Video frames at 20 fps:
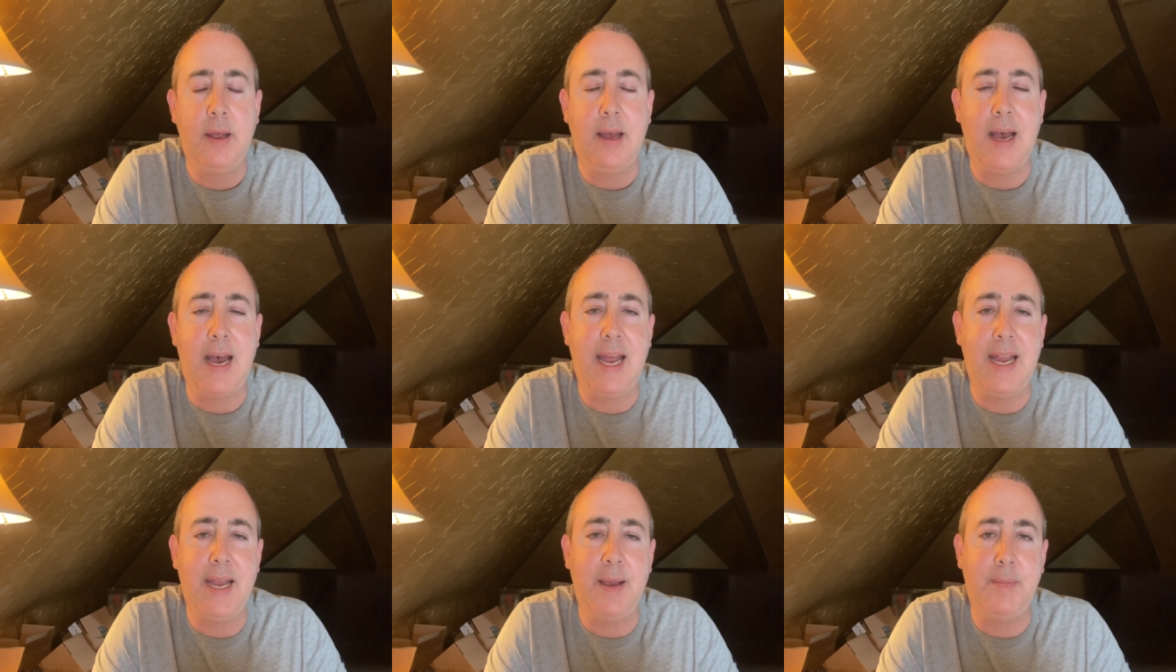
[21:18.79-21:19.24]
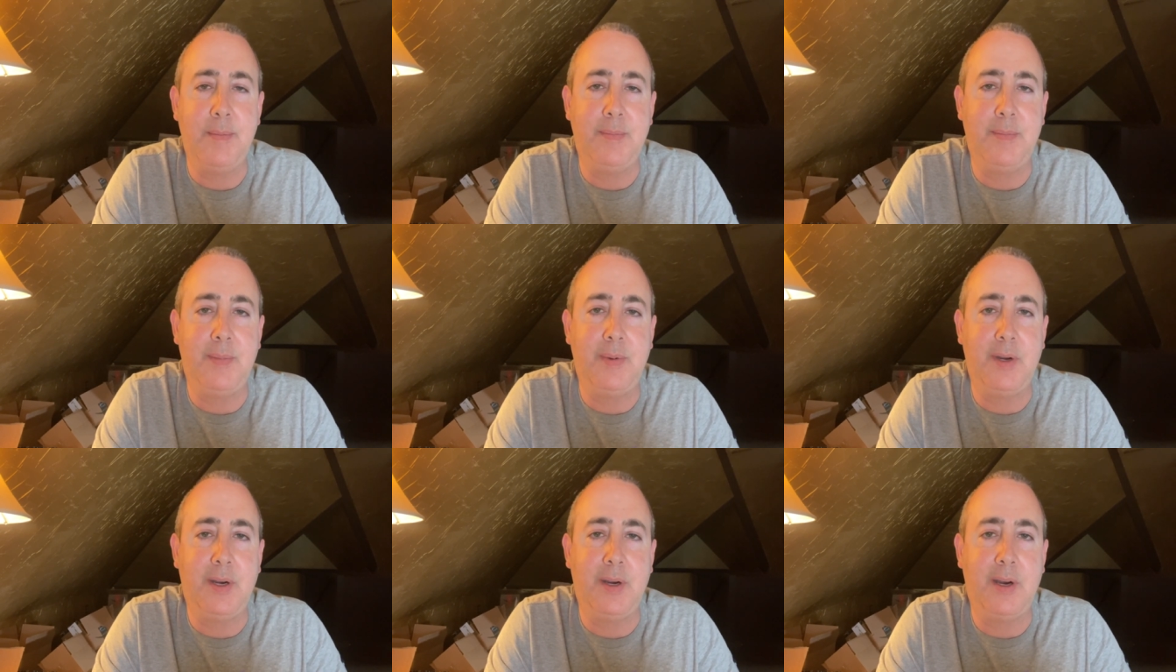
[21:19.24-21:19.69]
I
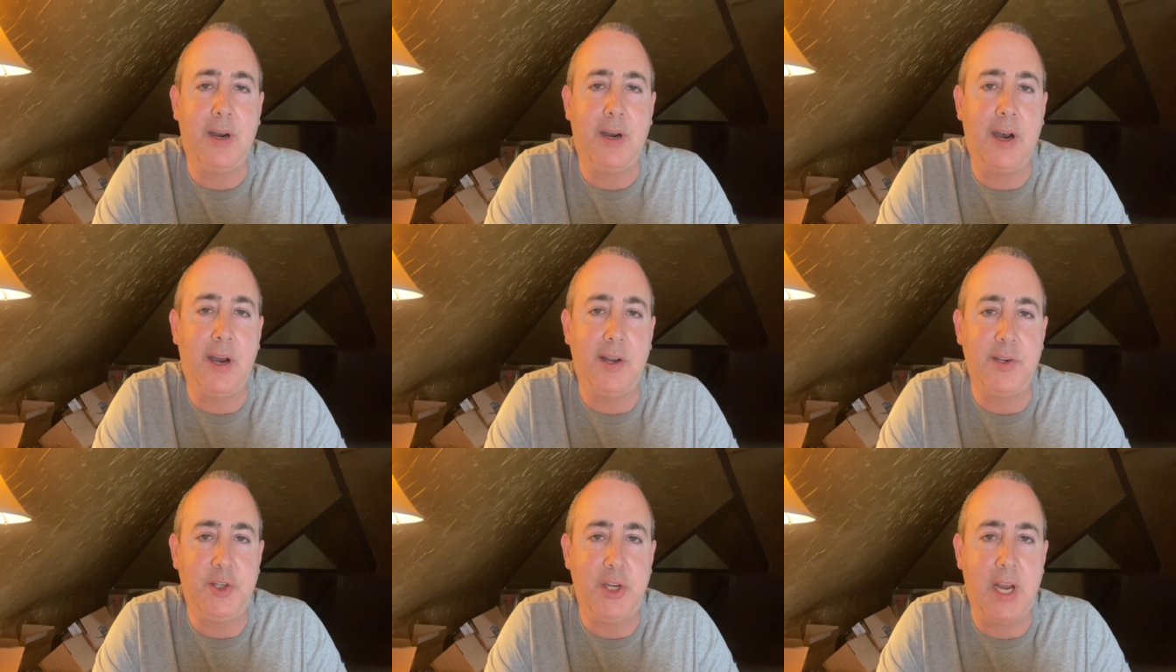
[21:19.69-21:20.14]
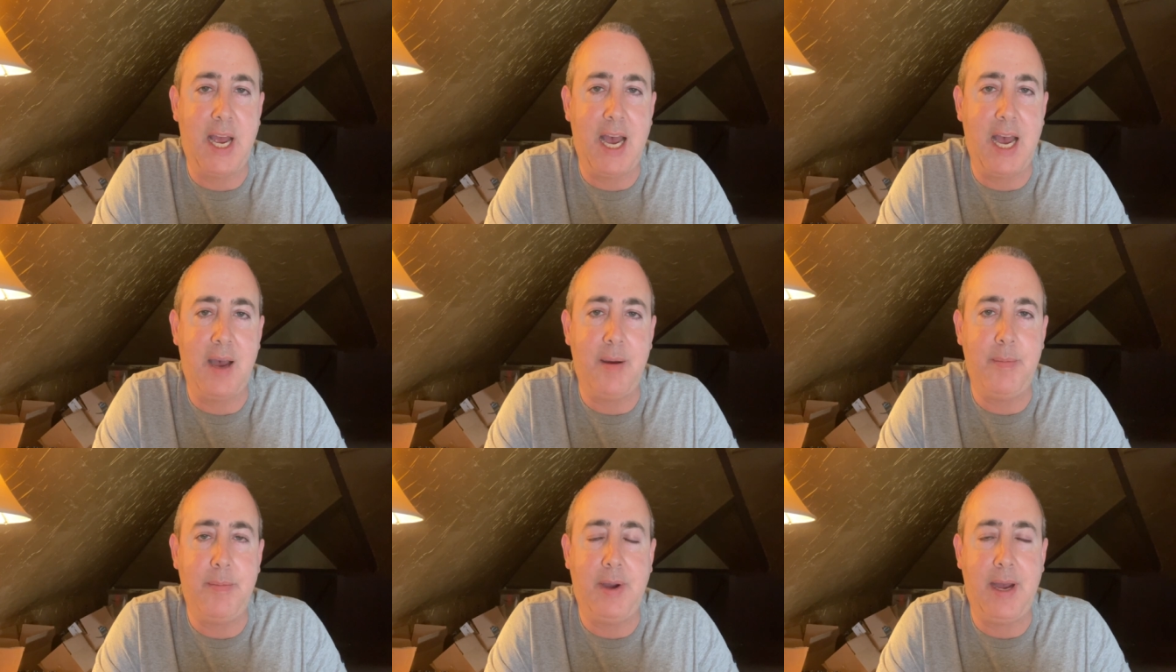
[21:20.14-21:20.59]
am a
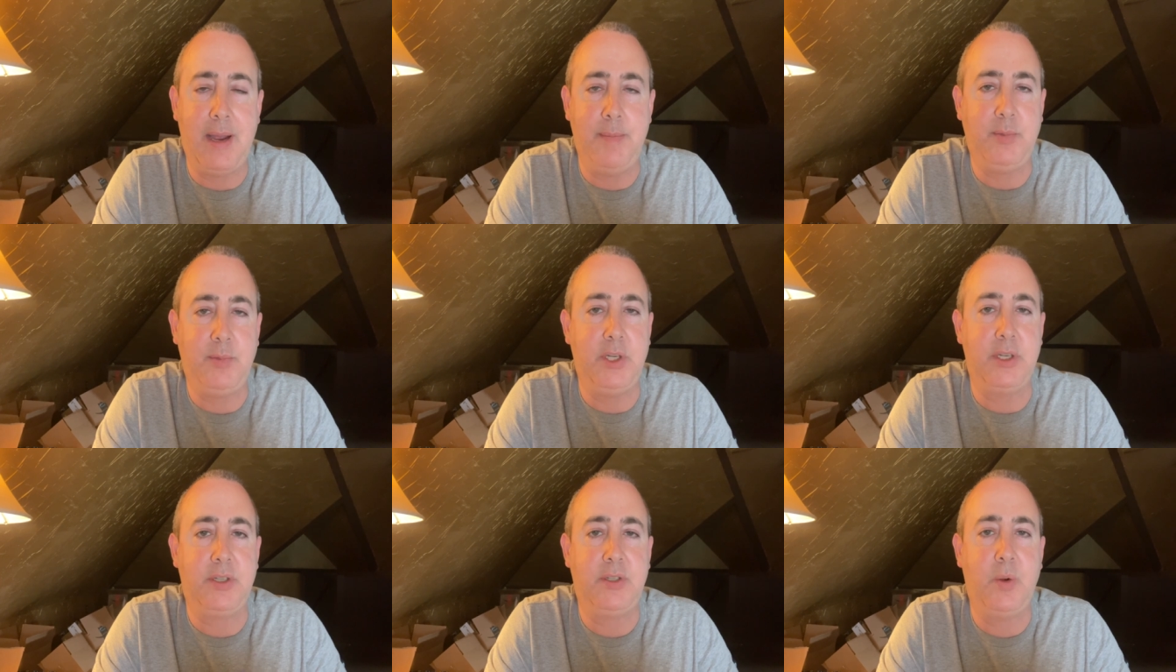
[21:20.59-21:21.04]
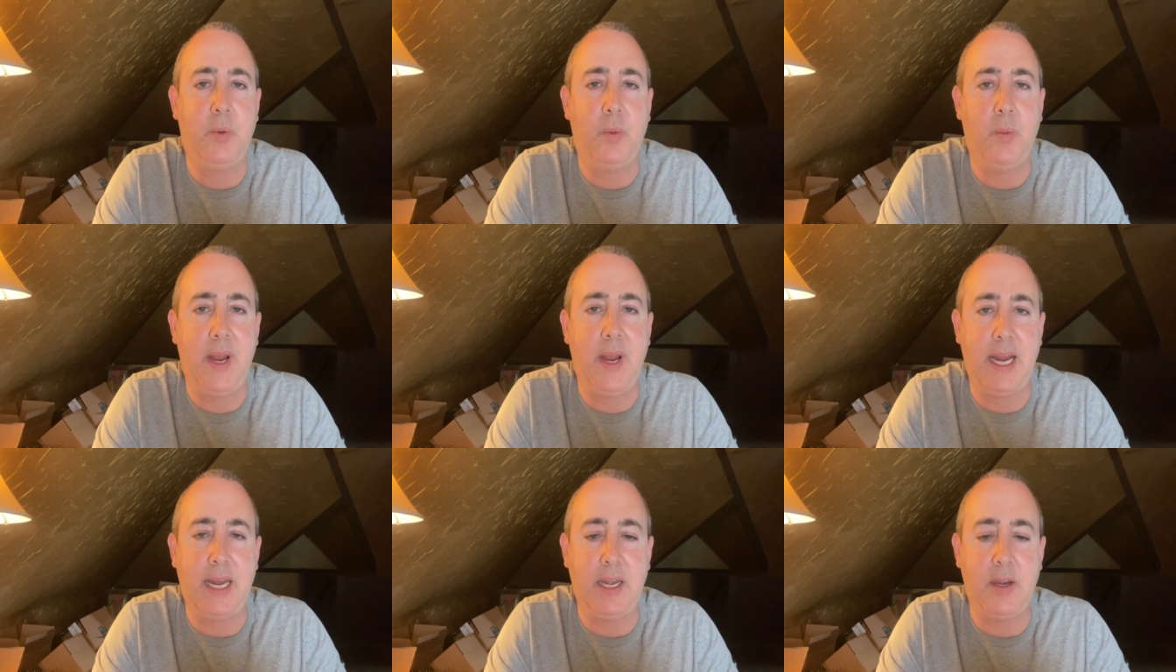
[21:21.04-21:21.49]
job. I'm just a
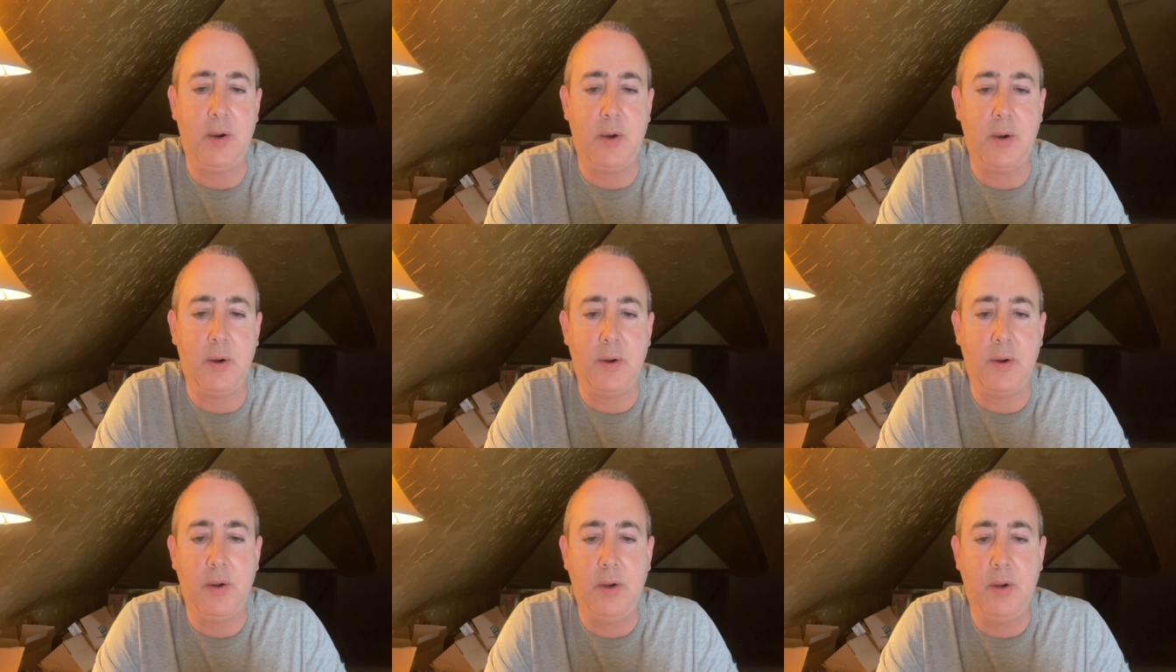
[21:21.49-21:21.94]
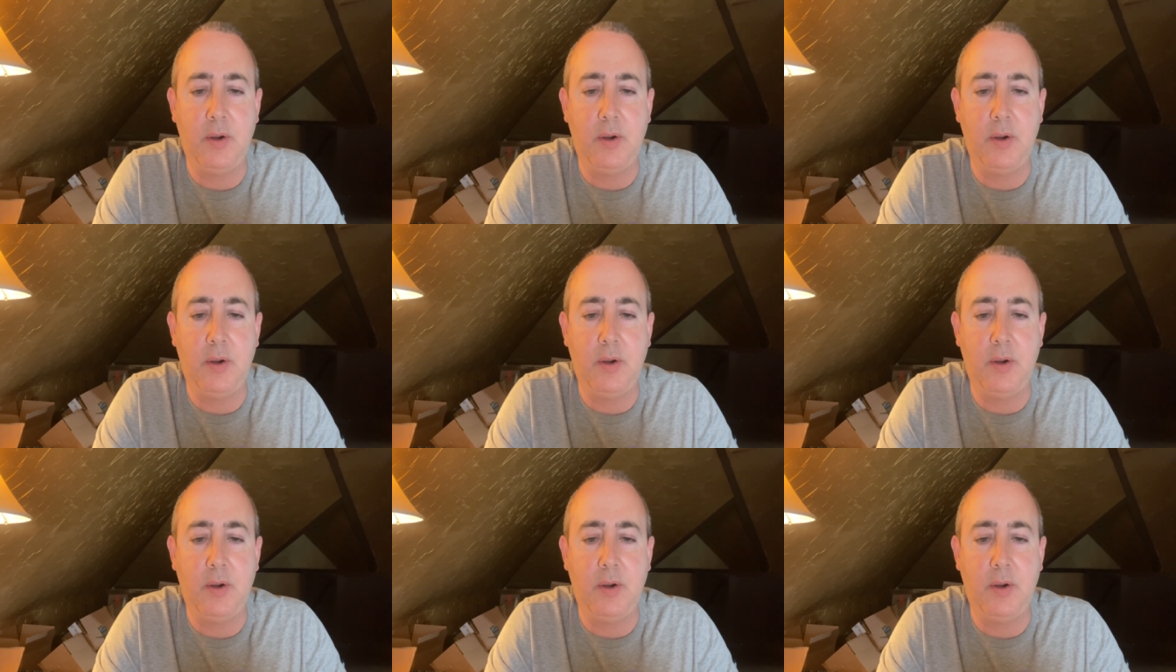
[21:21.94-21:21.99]
waiter.